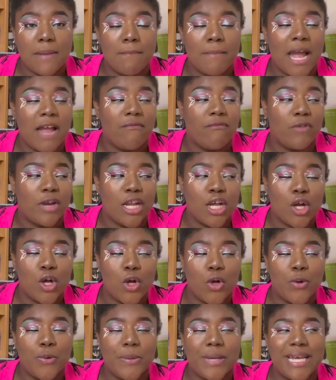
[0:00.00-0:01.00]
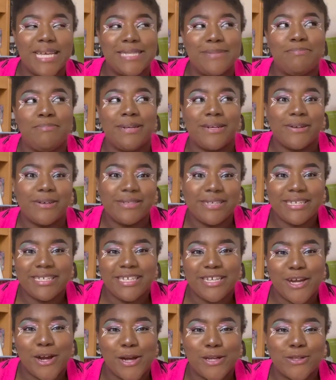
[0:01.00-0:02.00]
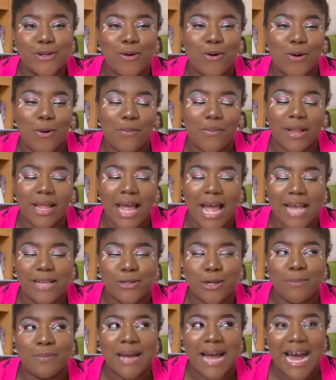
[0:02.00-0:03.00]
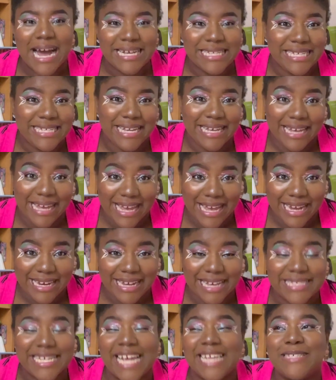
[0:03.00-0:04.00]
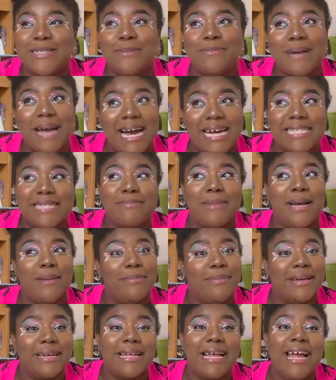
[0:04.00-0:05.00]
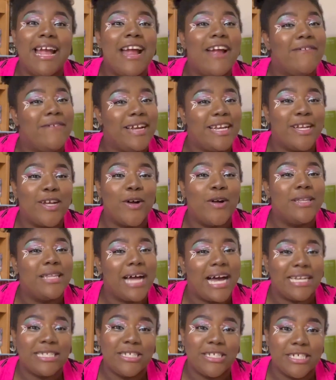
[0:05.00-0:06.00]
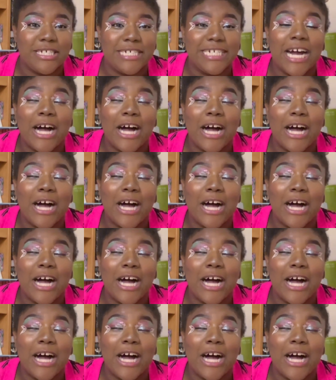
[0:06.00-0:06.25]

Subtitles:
My reading goal is bigger this year, so hopefully I surpass it again, because I surpassed my book reading goal last year.